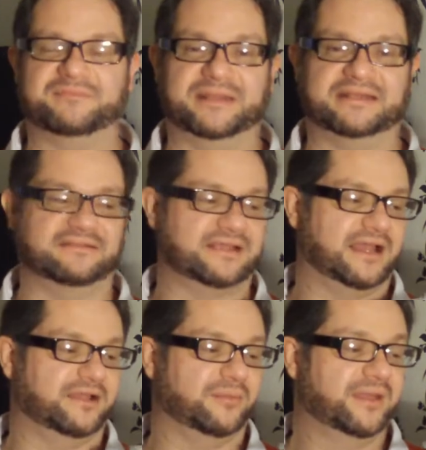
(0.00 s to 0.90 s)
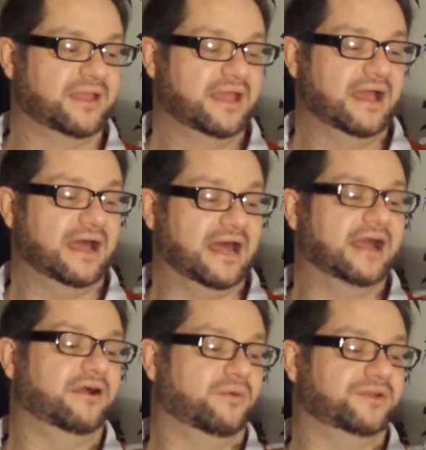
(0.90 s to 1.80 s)
pick this guy up.
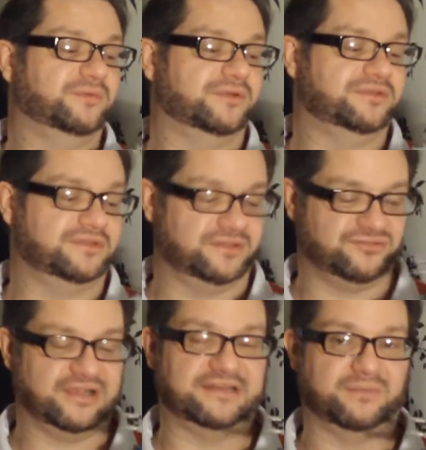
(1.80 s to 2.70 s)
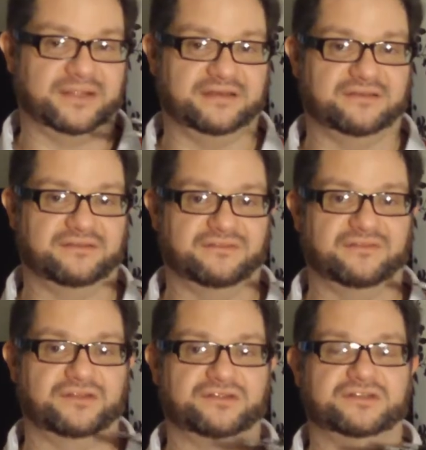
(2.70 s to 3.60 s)
I always wanted the Dreadwind
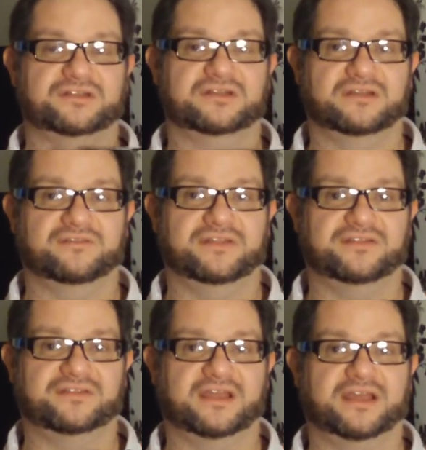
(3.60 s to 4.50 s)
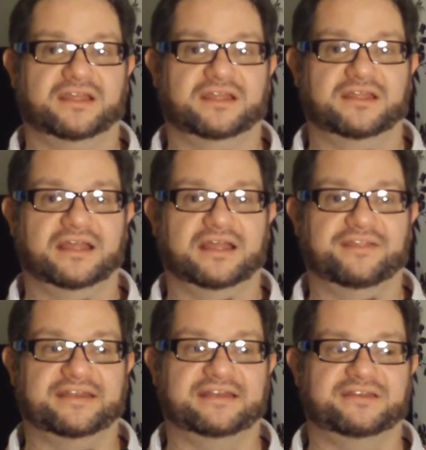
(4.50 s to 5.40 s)
version of this guy.
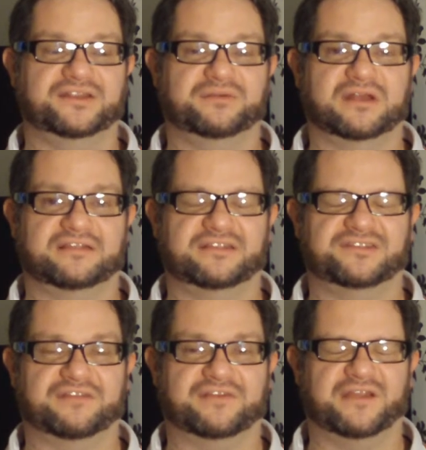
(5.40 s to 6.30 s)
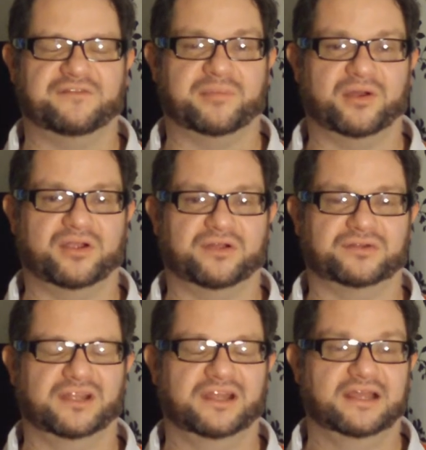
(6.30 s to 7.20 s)
They did do Classic Jetfire for BotCon,
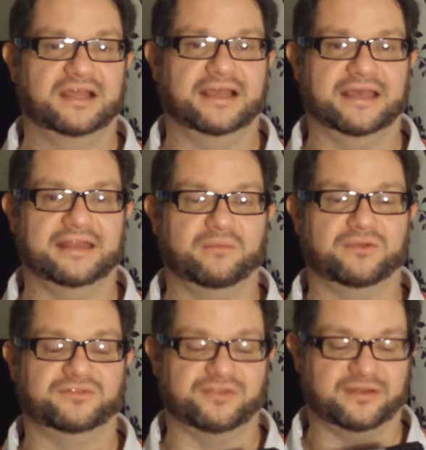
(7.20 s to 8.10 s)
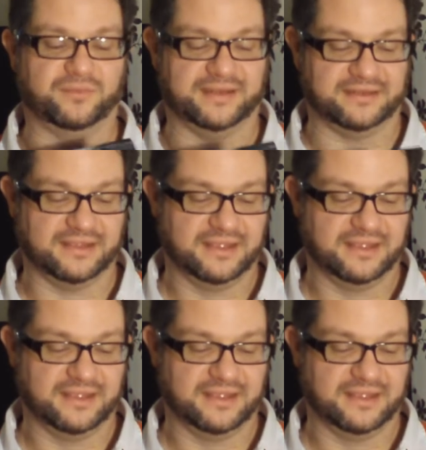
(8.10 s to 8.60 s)
and it was Dreadwind.